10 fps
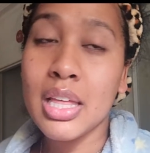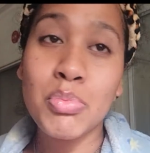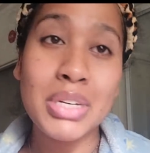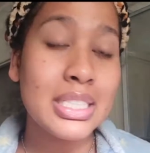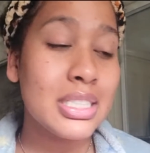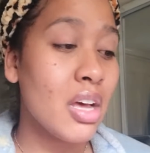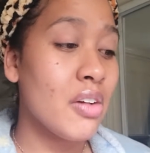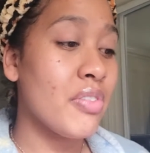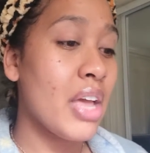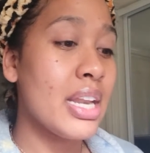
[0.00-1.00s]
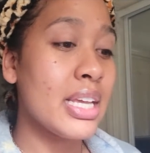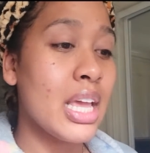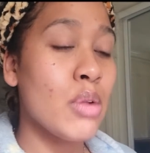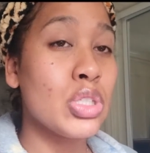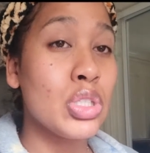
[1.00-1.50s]
in my stuff, and it
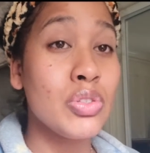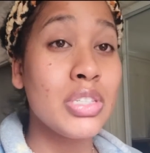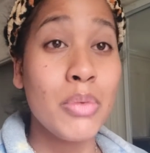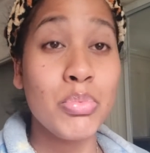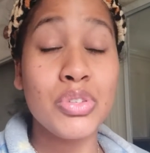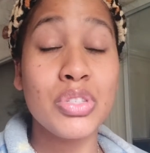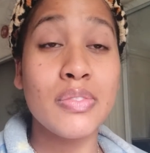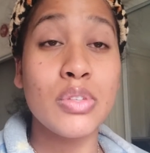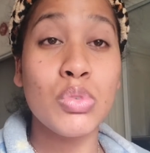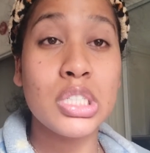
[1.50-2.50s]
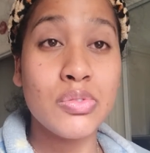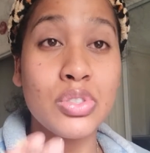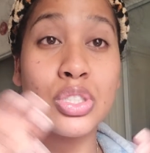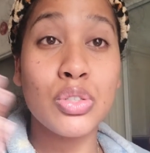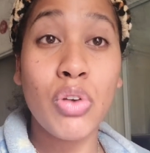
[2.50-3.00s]
came with 2 samples of the
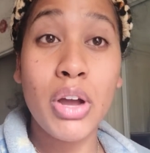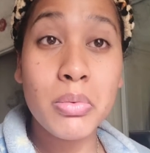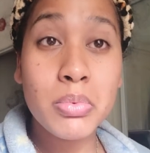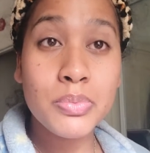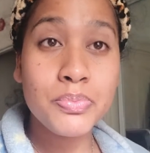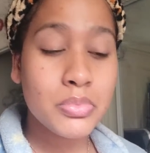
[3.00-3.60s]
Wishful scrub.